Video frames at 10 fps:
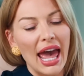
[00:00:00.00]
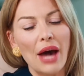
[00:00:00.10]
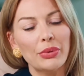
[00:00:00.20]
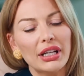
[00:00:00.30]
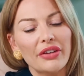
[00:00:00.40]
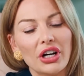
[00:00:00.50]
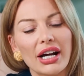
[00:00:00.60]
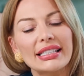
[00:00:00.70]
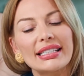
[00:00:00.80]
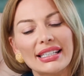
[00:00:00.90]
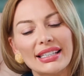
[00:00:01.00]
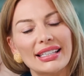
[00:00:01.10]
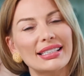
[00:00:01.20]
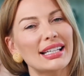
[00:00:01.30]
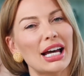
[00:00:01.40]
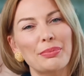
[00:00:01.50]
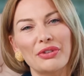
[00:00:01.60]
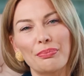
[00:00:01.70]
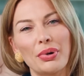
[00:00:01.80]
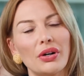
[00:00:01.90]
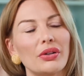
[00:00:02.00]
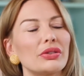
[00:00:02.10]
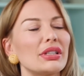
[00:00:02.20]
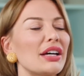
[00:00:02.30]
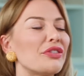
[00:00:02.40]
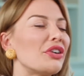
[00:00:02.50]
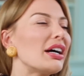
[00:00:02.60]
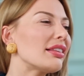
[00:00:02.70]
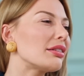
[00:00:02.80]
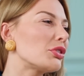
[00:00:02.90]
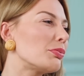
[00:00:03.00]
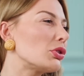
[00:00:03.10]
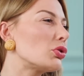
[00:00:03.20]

And whenever I see these type of posts, I find them to be